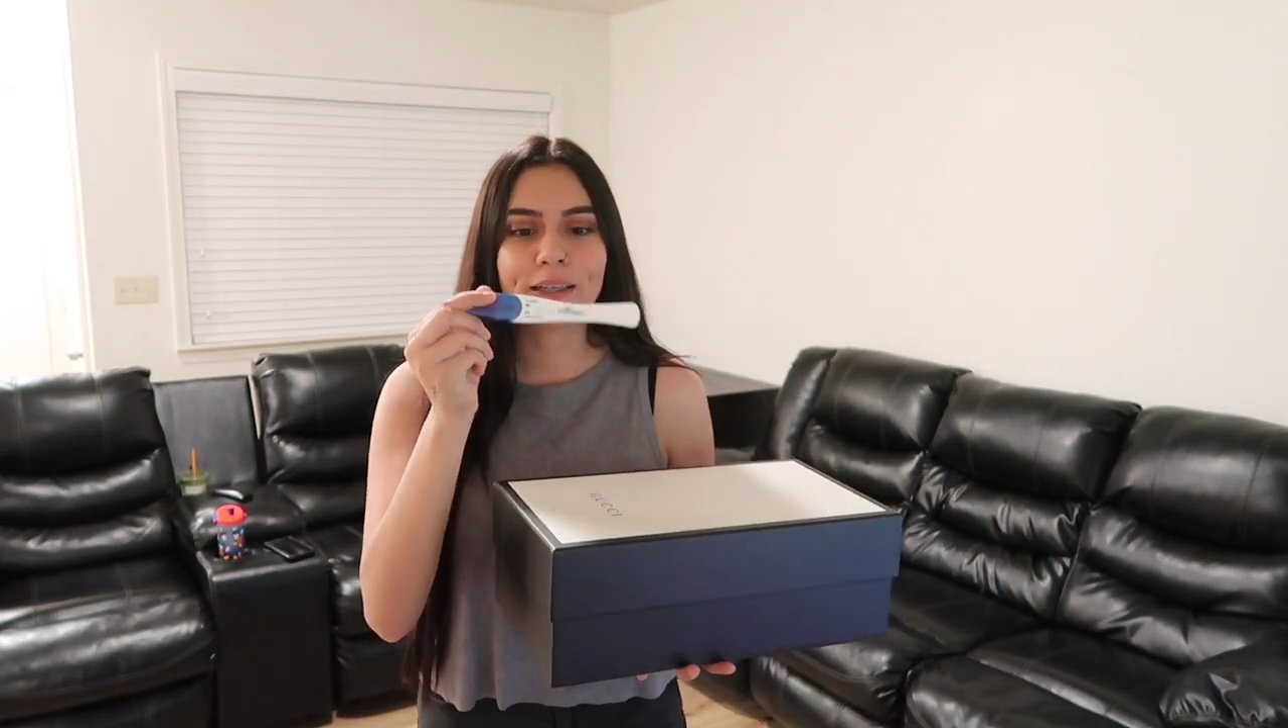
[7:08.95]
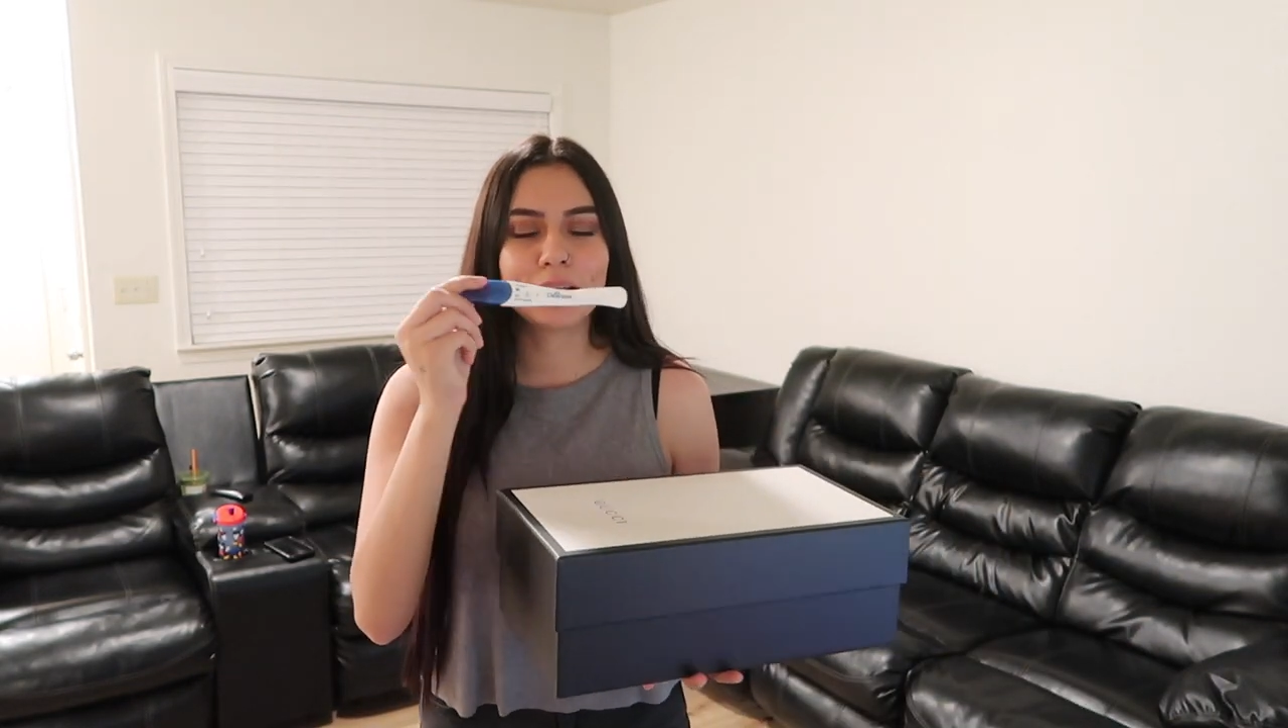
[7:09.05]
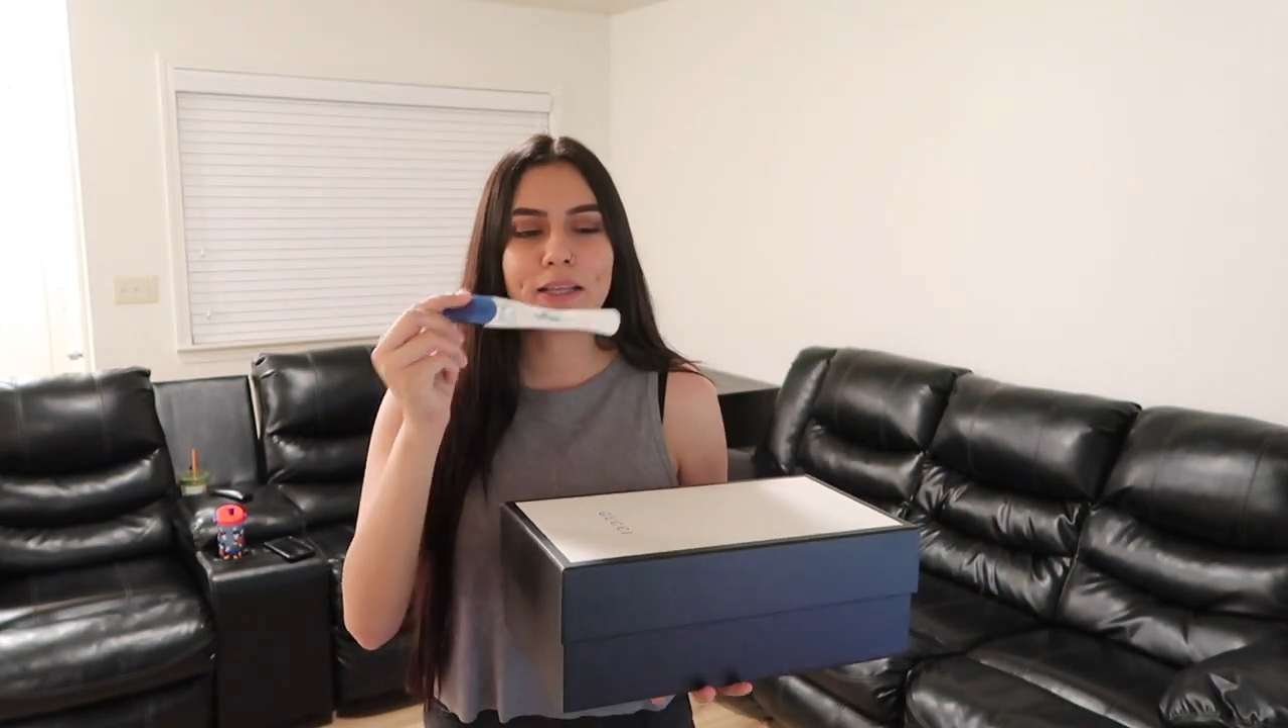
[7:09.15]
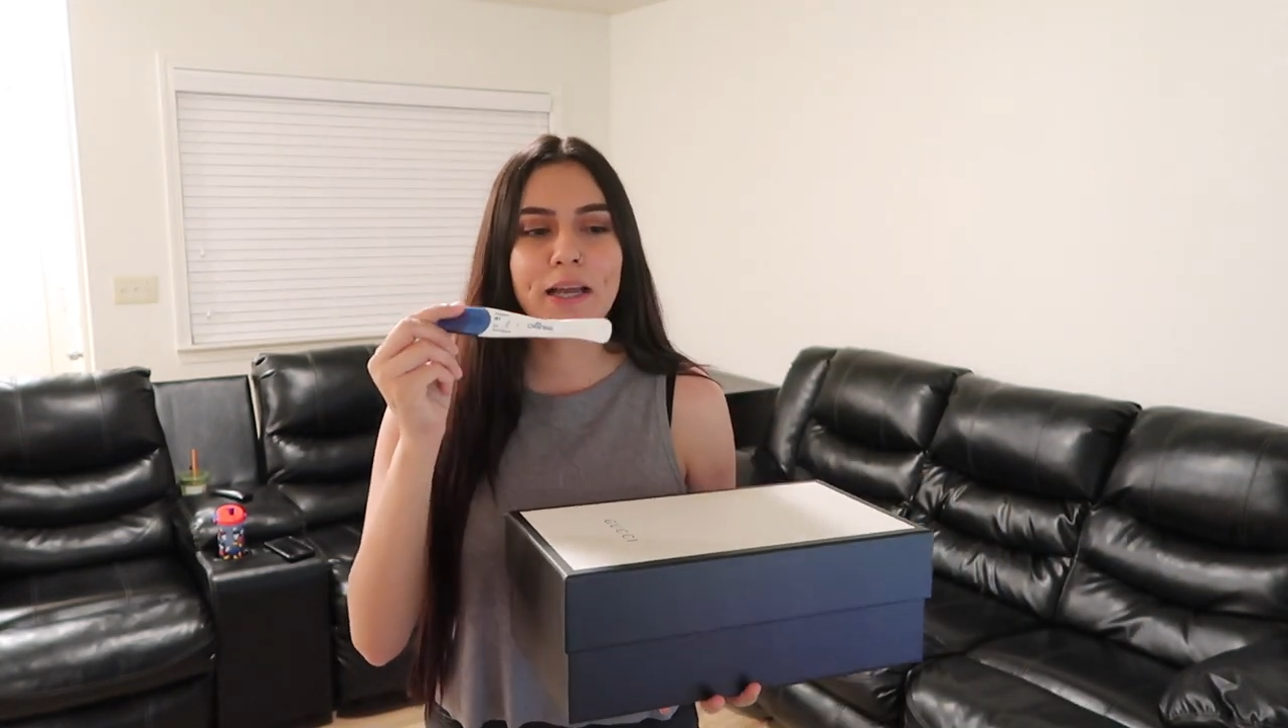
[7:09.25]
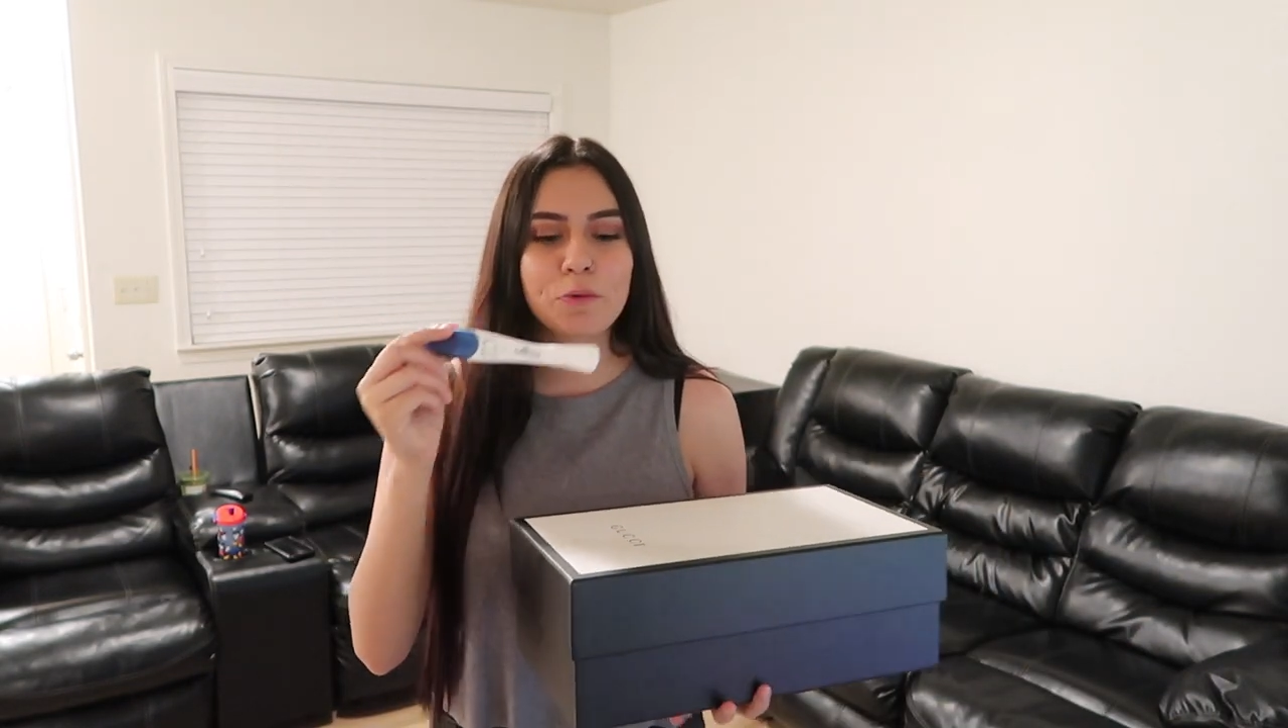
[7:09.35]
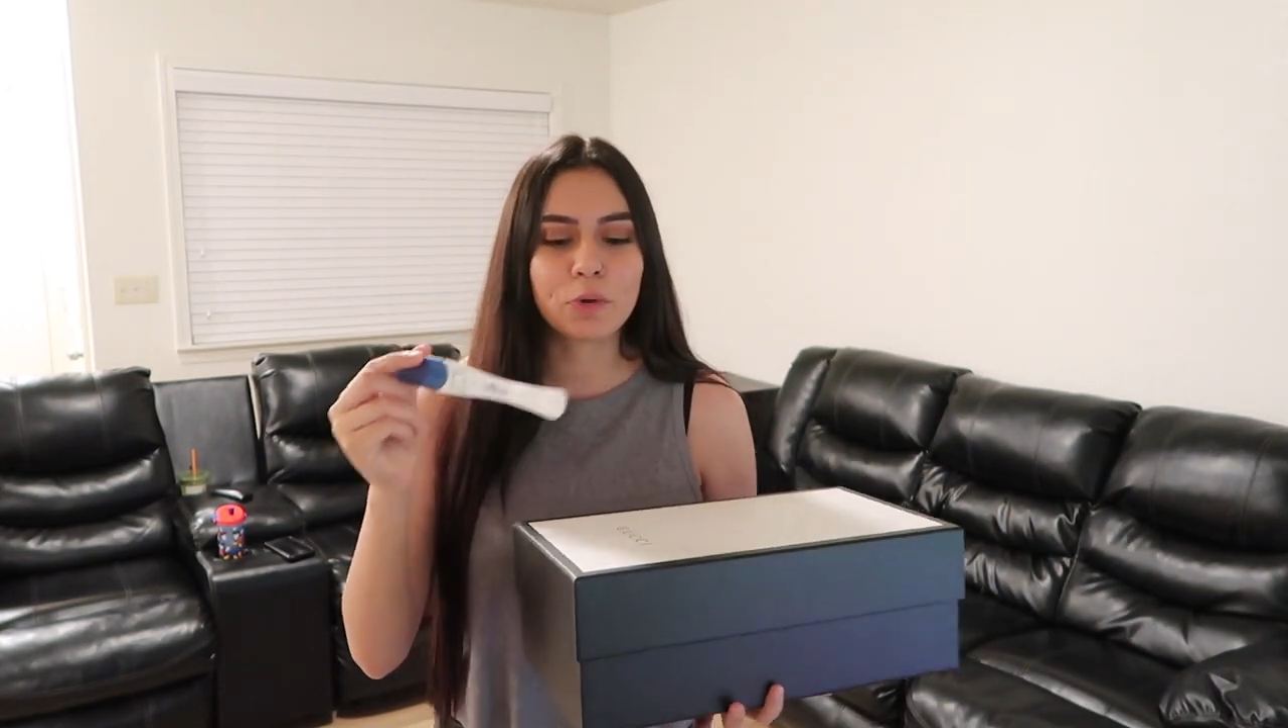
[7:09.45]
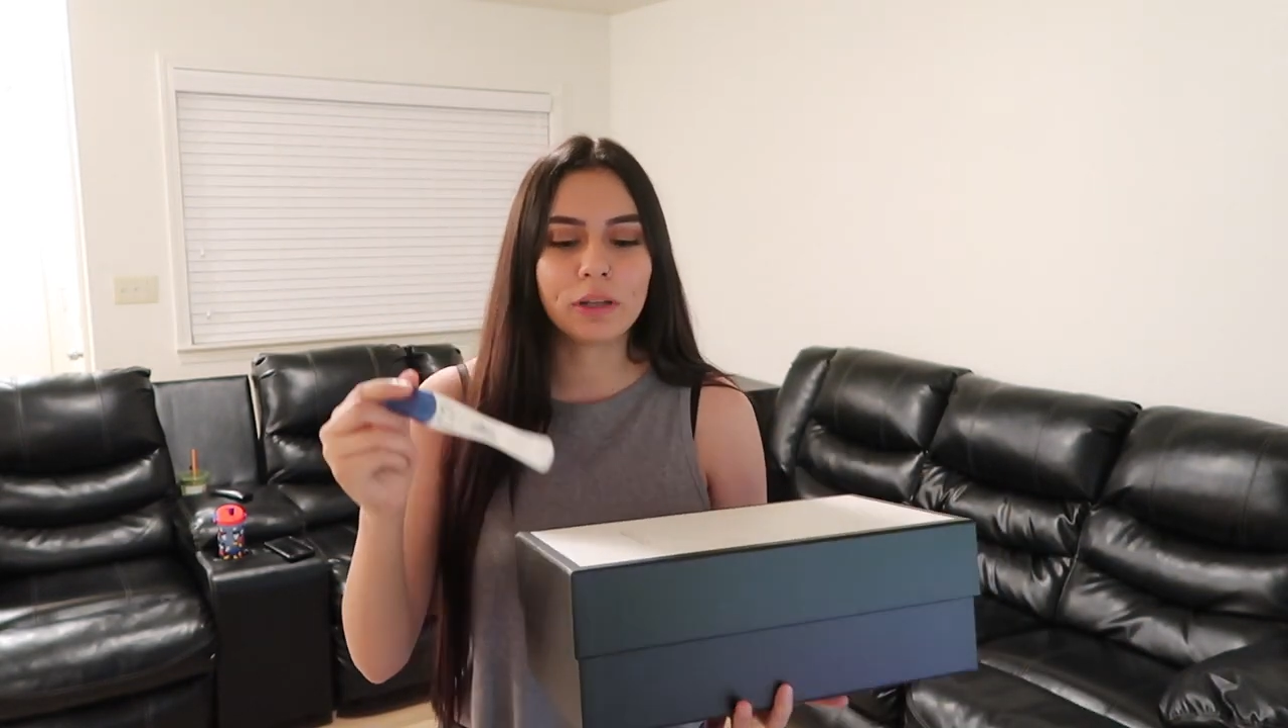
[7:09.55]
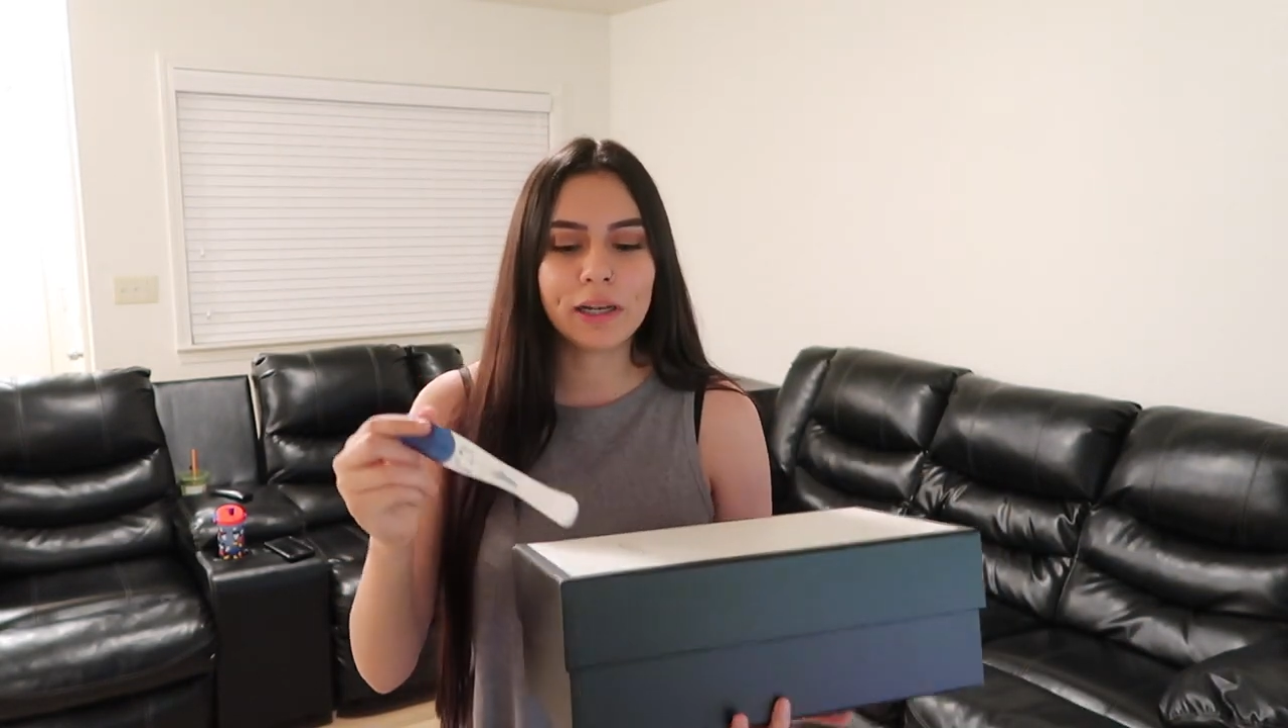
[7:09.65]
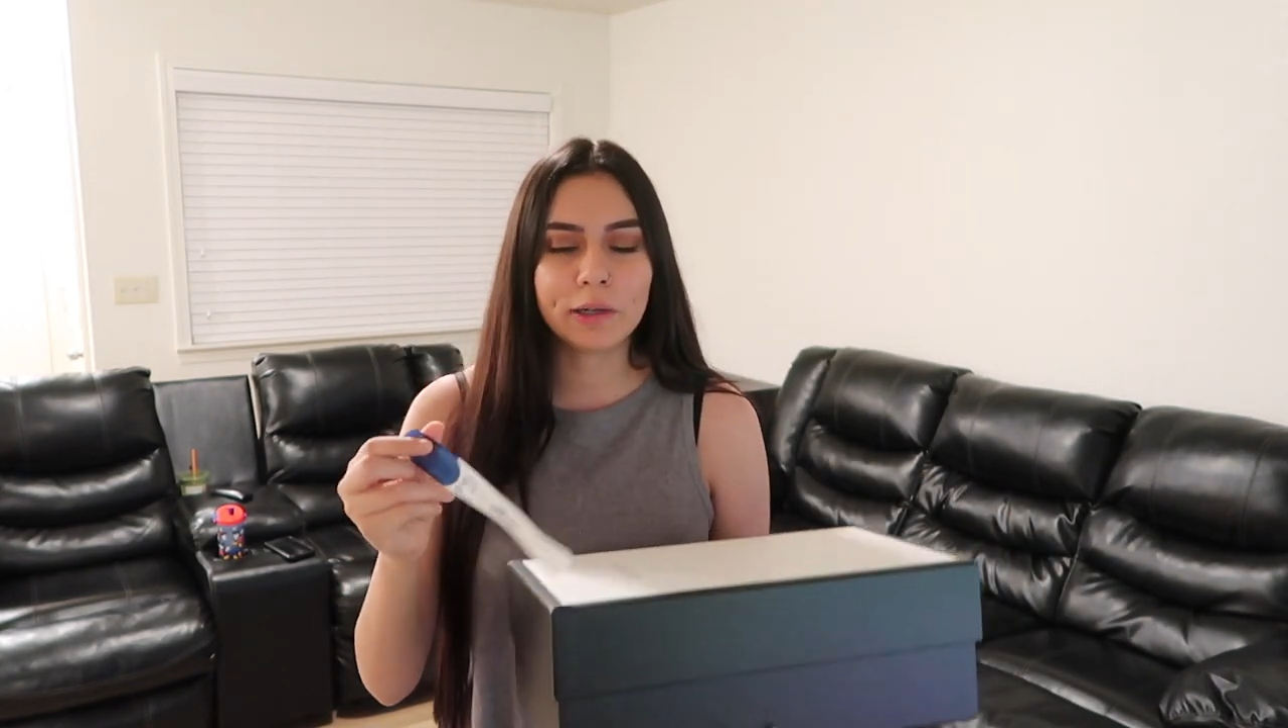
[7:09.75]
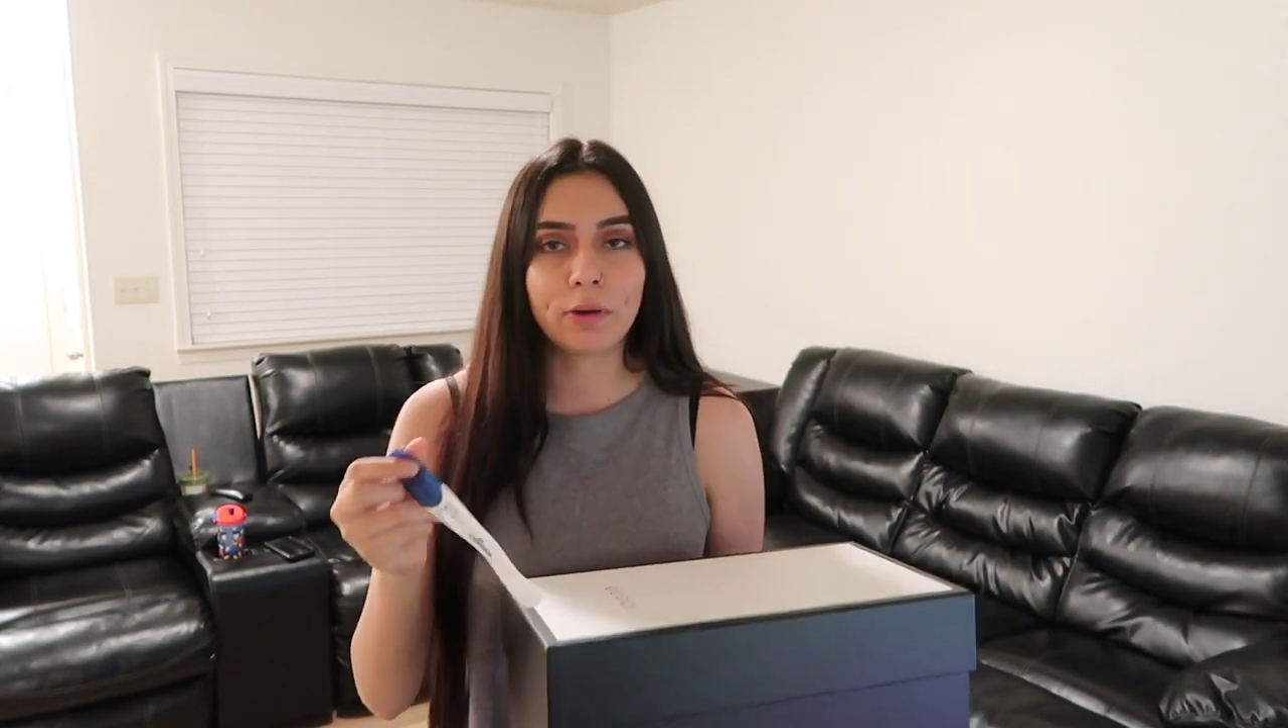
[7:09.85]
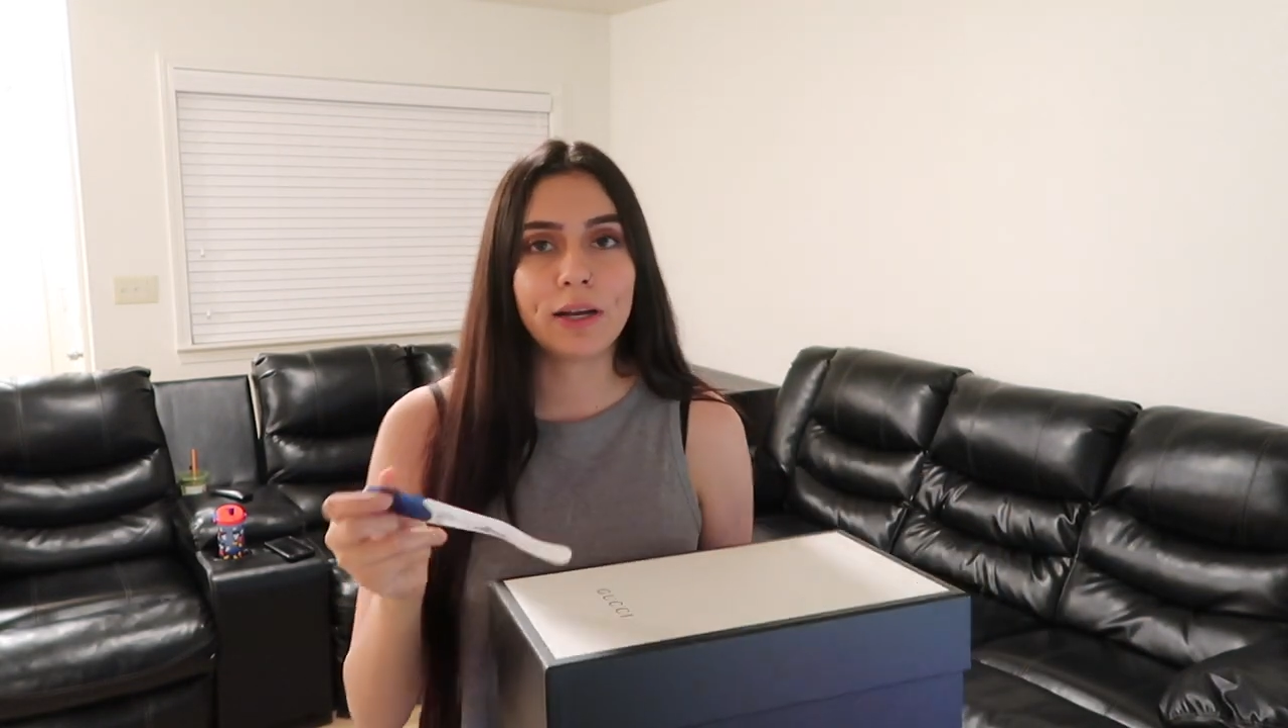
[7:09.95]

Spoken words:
Good thing I realized